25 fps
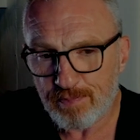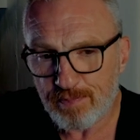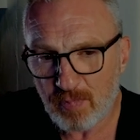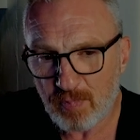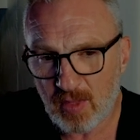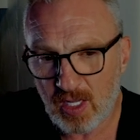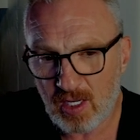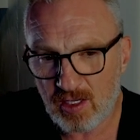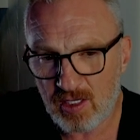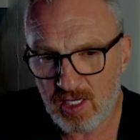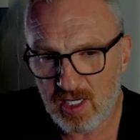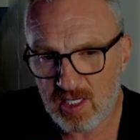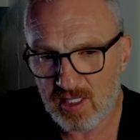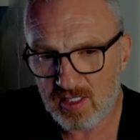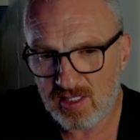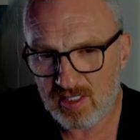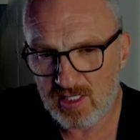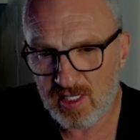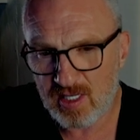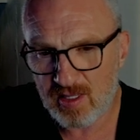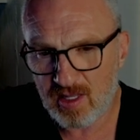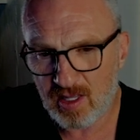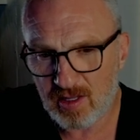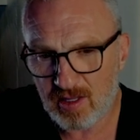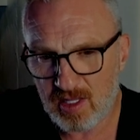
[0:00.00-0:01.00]
And you can see
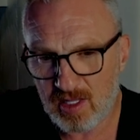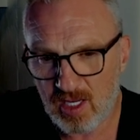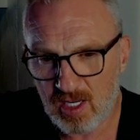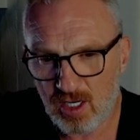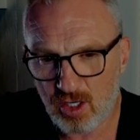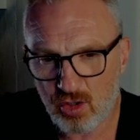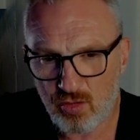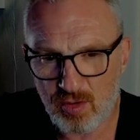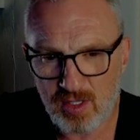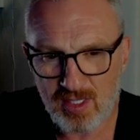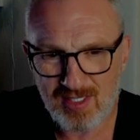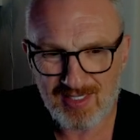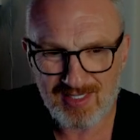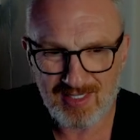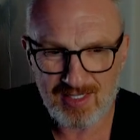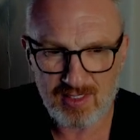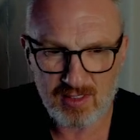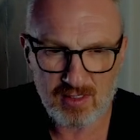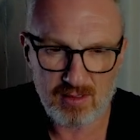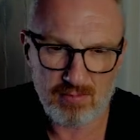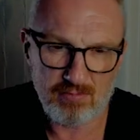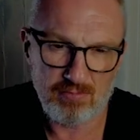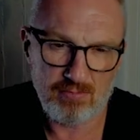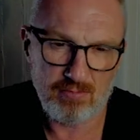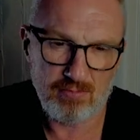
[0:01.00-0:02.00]
that the increase
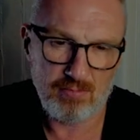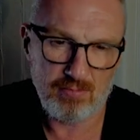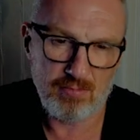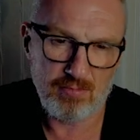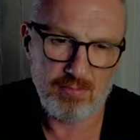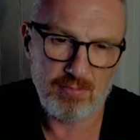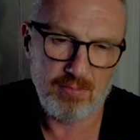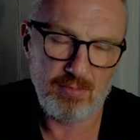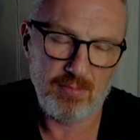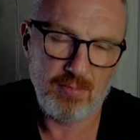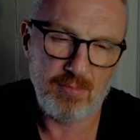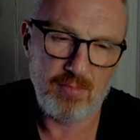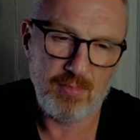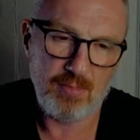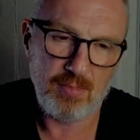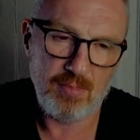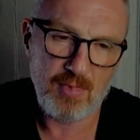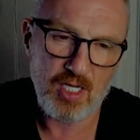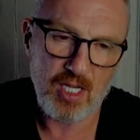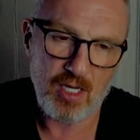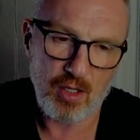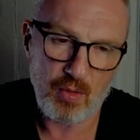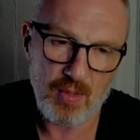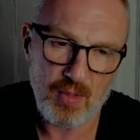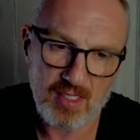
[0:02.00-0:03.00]
is,
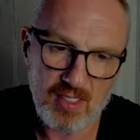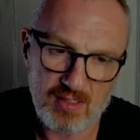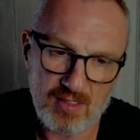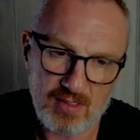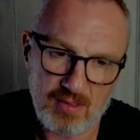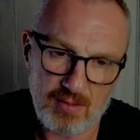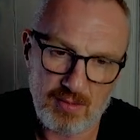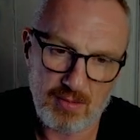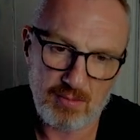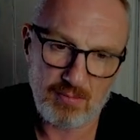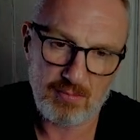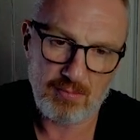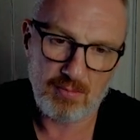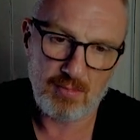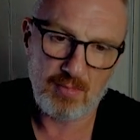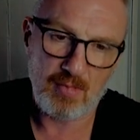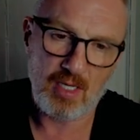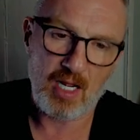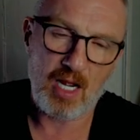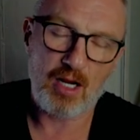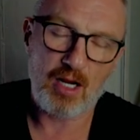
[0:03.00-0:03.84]
it's a